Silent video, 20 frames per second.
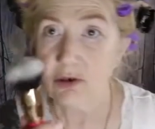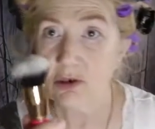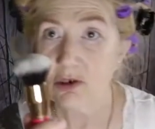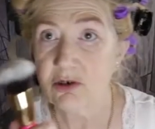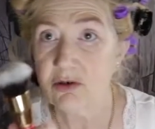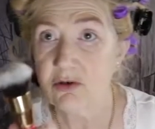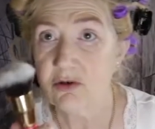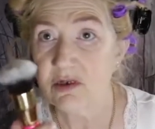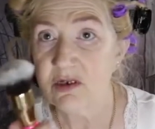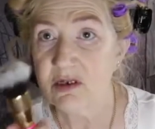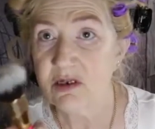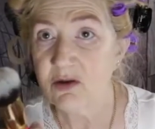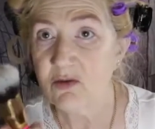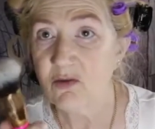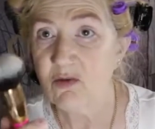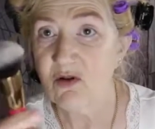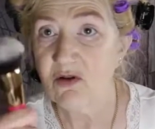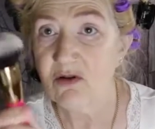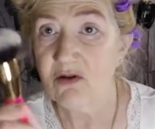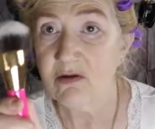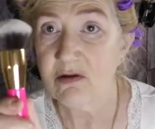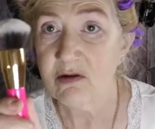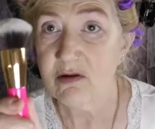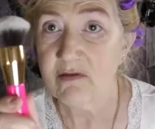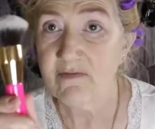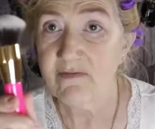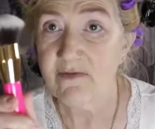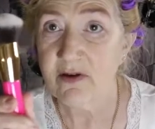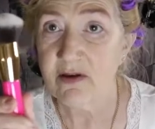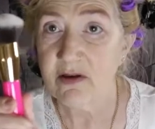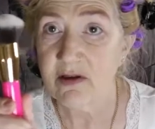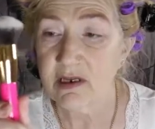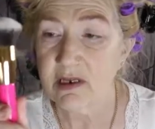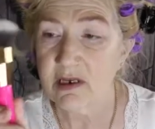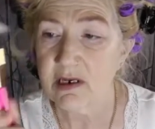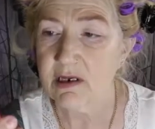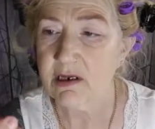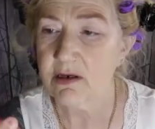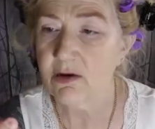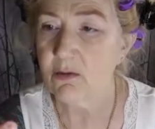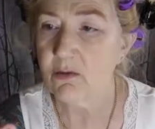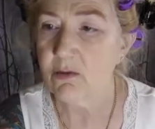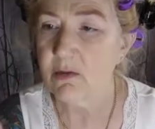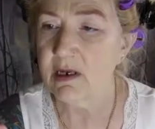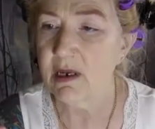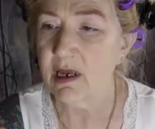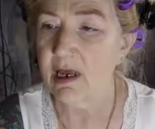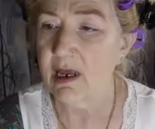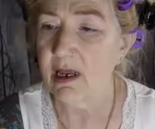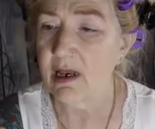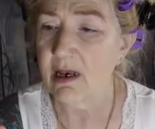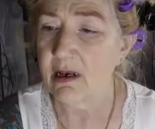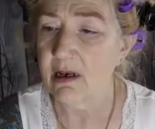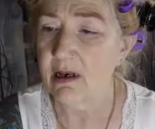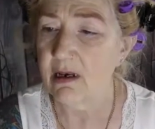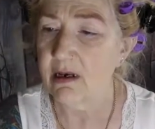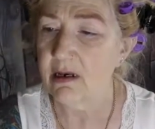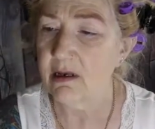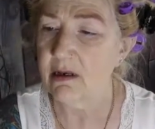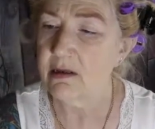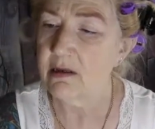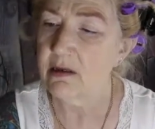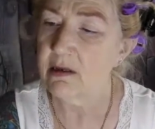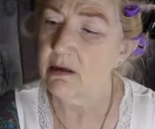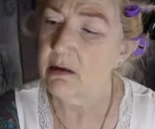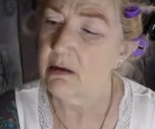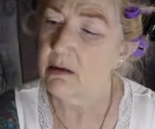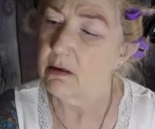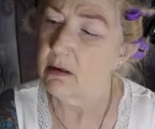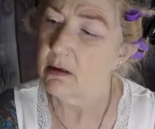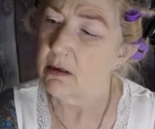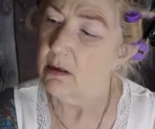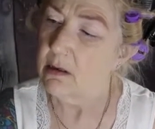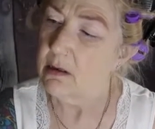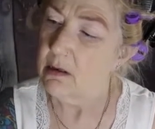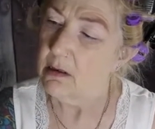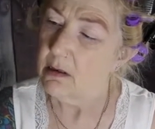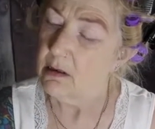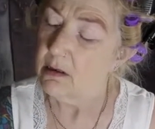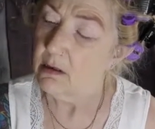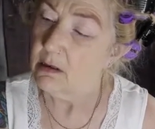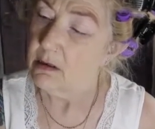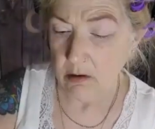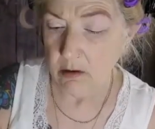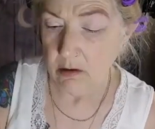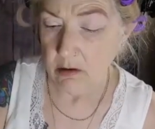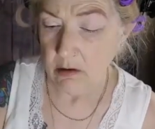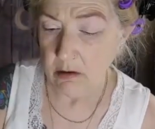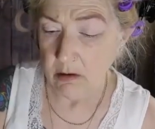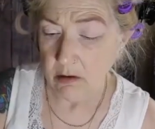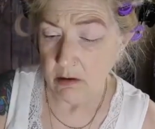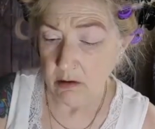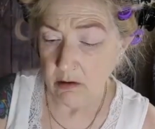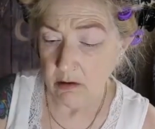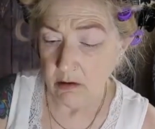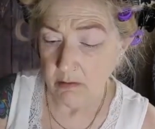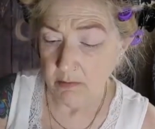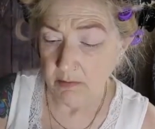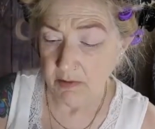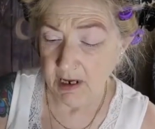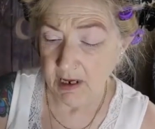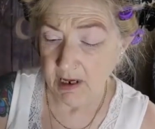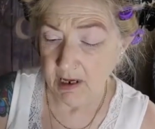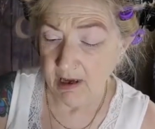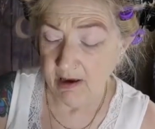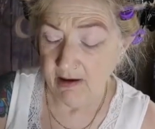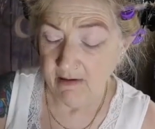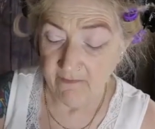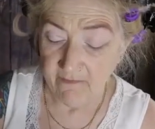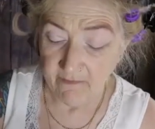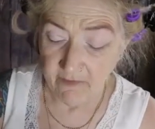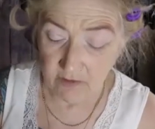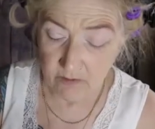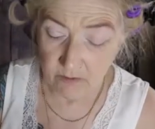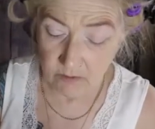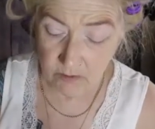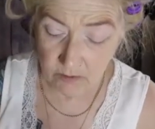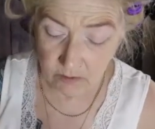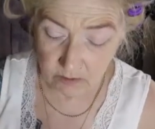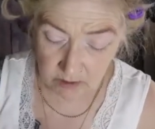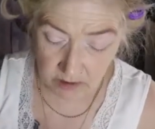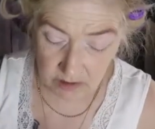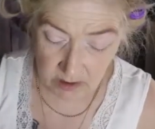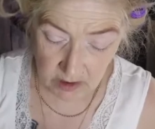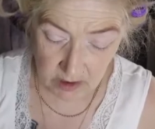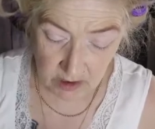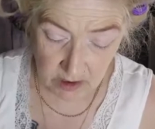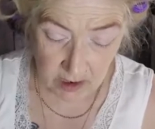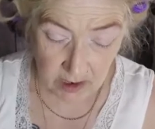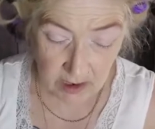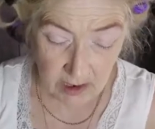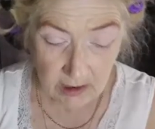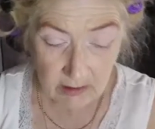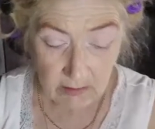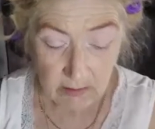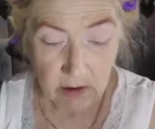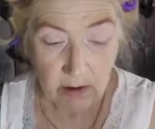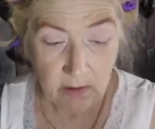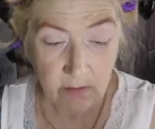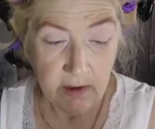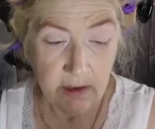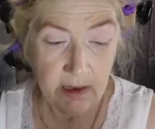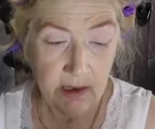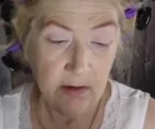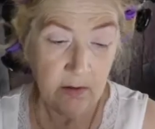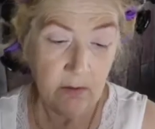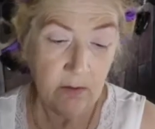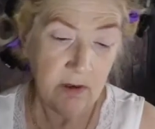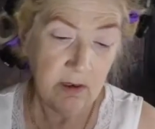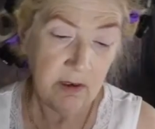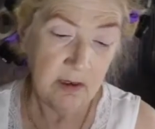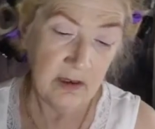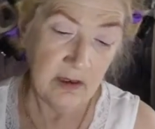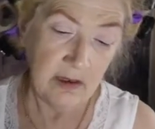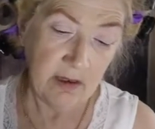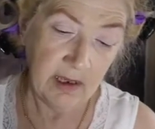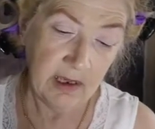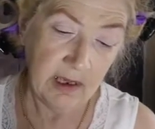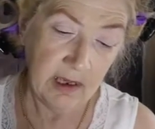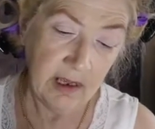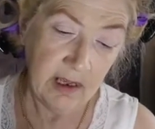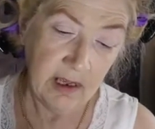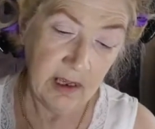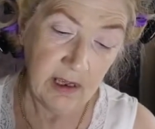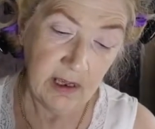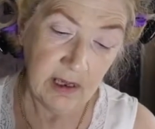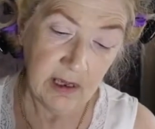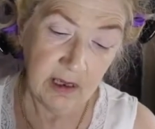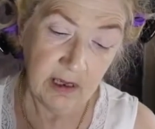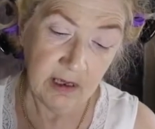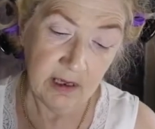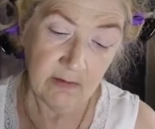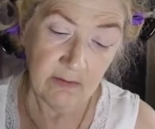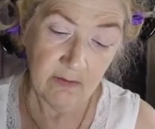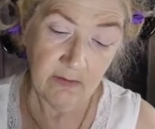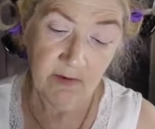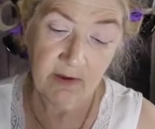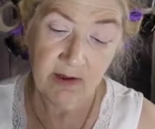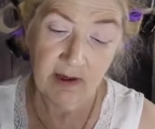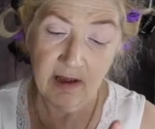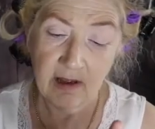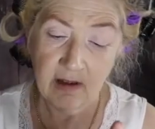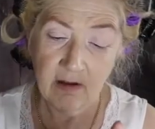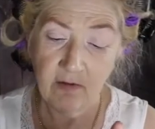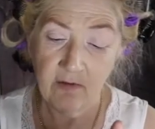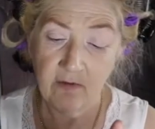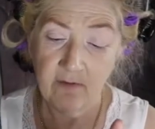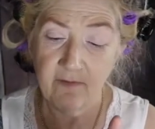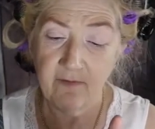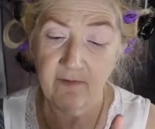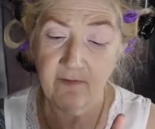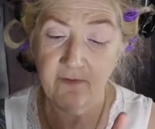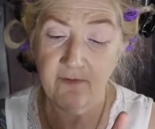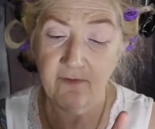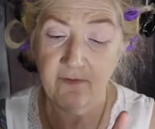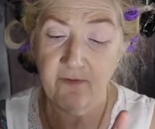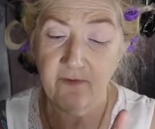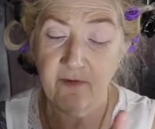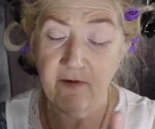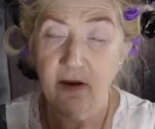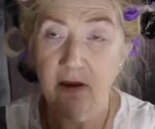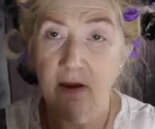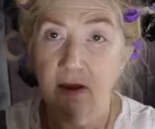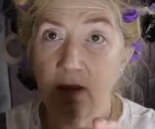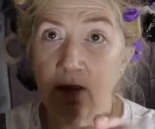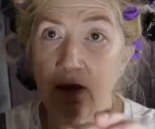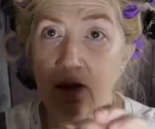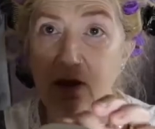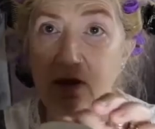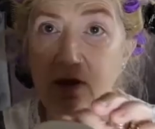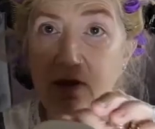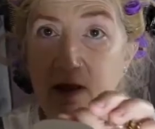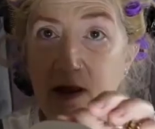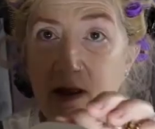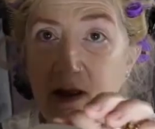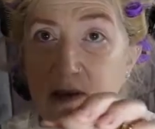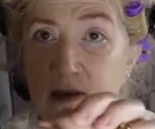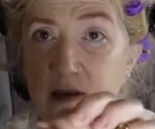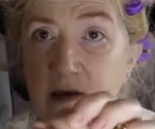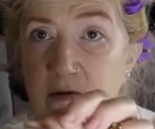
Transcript: use this one, it's first come to hand. It's a, I don't know, blank canvas one. And I'm going in with the Self Set and